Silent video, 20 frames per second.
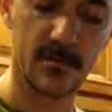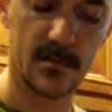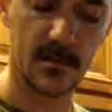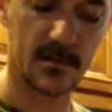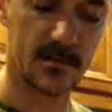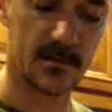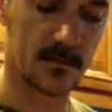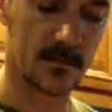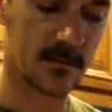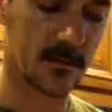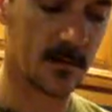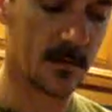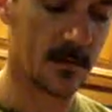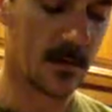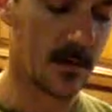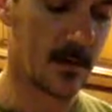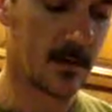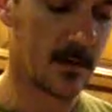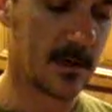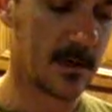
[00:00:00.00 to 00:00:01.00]
seasons,
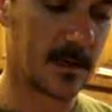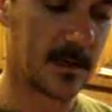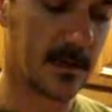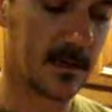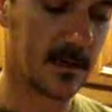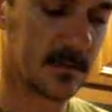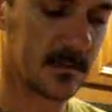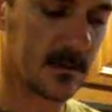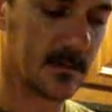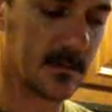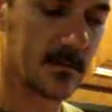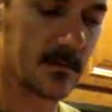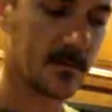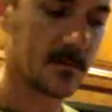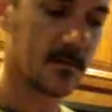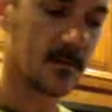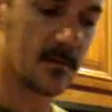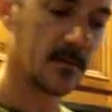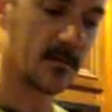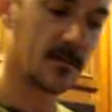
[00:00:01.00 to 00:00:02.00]
easy.
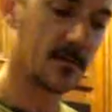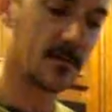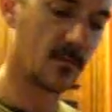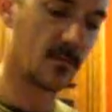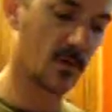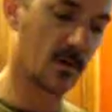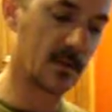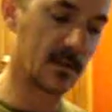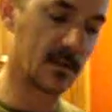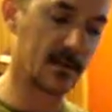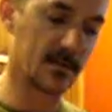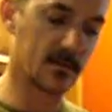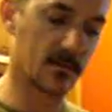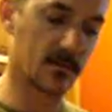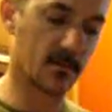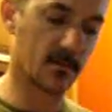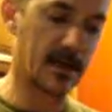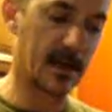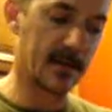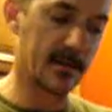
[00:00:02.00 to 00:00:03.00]
One of these
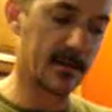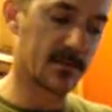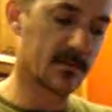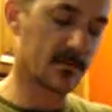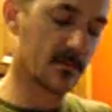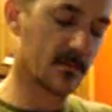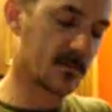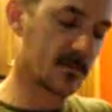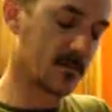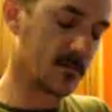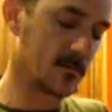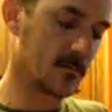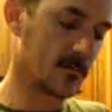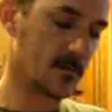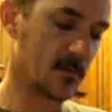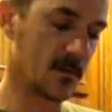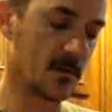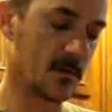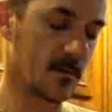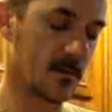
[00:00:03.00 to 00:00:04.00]
little canisters
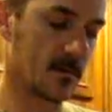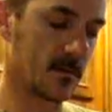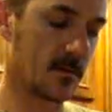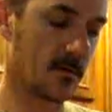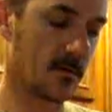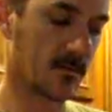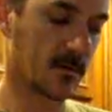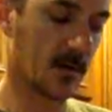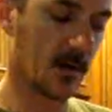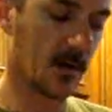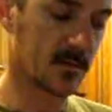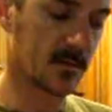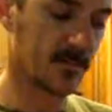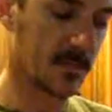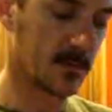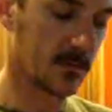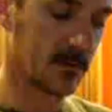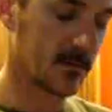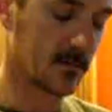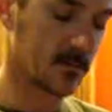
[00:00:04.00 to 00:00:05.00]
don't cost
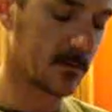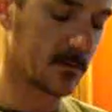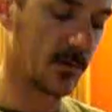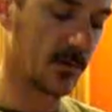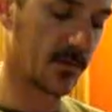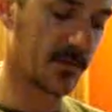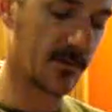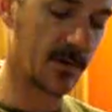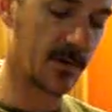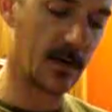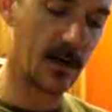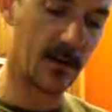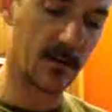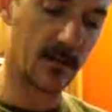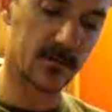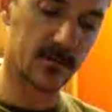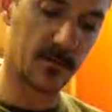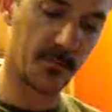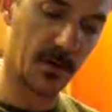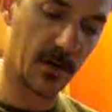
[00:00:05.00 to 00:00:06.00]
but $2 or
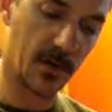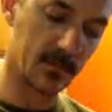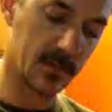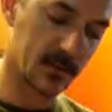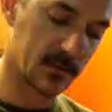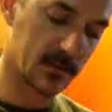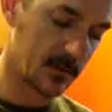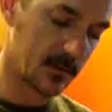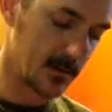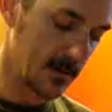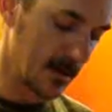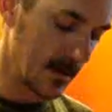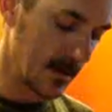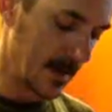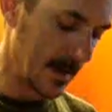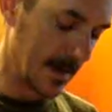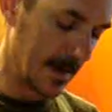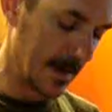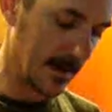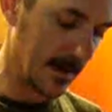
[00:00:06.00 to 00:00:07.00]
$3 at Publix,
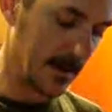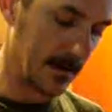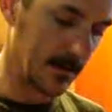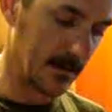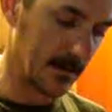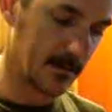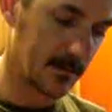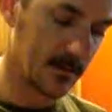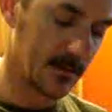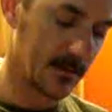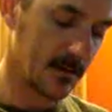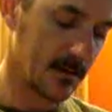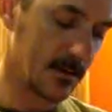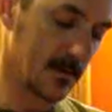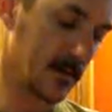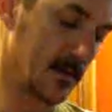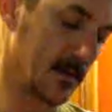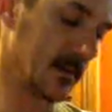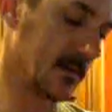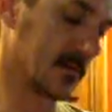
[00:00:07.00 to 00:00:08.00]
and
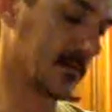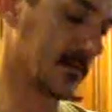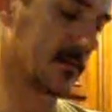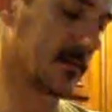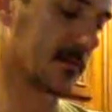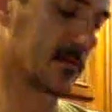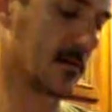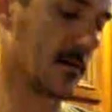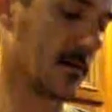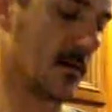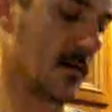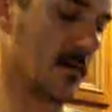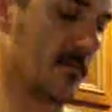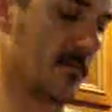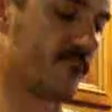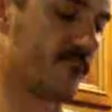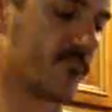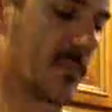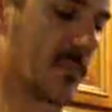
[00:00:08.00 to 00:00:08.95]
it's 4